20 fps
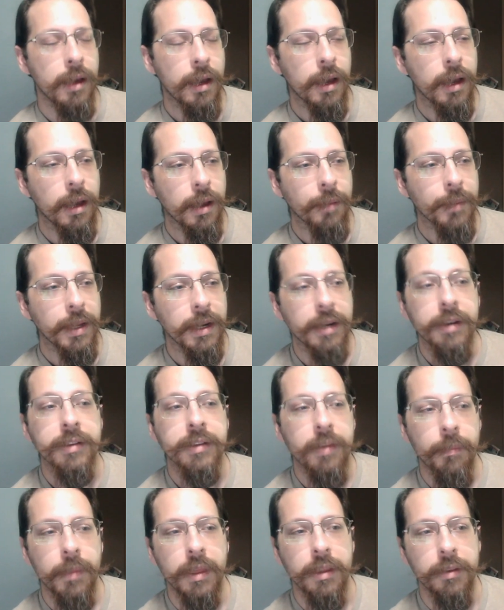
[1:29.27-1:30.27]
Um, and it
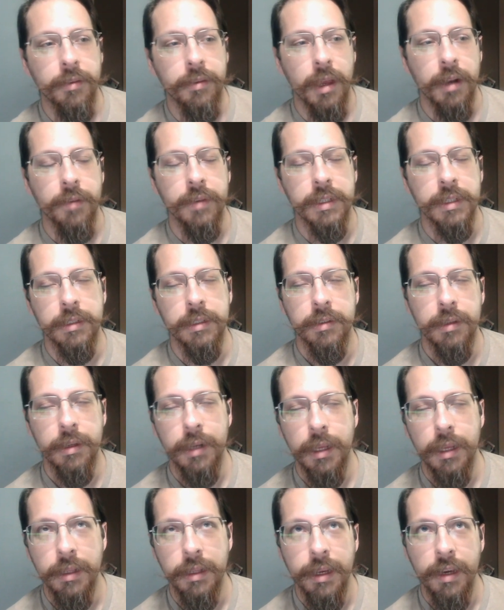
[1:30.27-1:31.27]
is something that's kind of
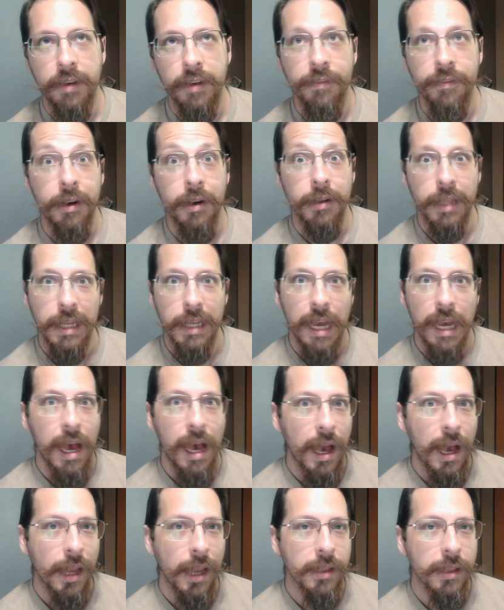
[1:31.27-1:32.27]
existed at like a fairly
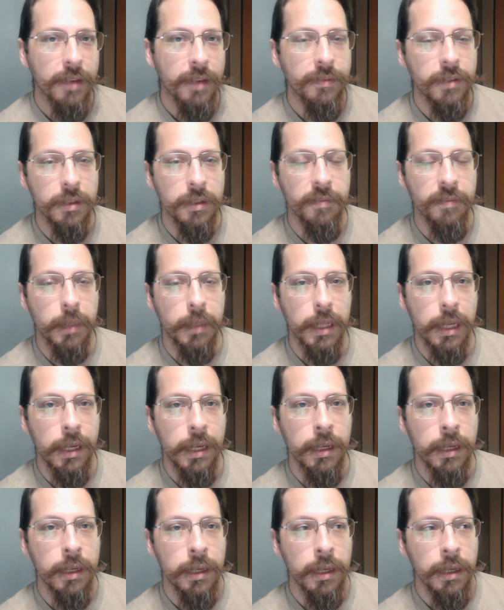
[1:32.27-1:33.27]
high level of
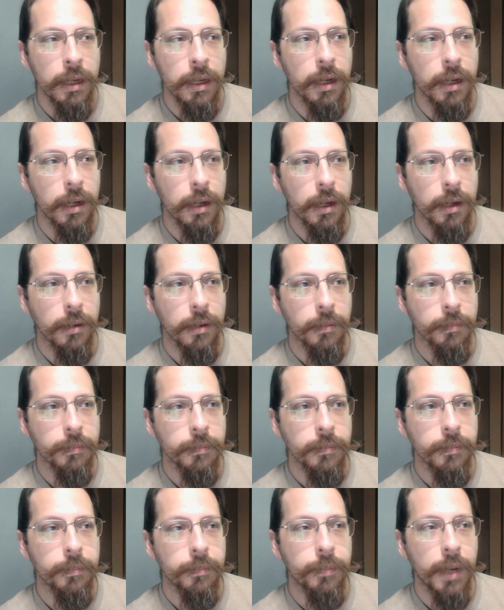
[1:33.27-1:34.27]
play,
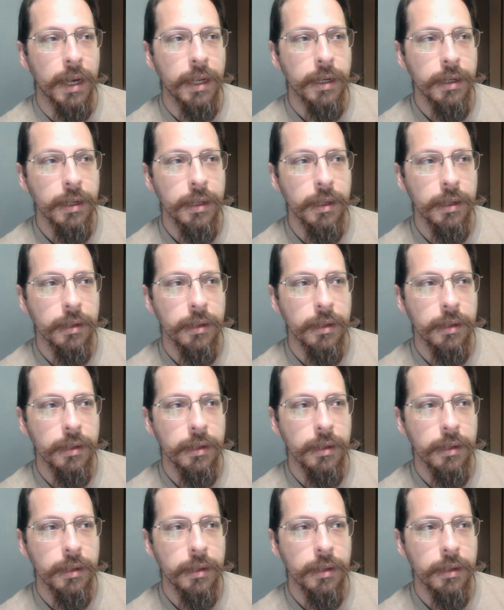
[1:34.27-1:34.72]
um, but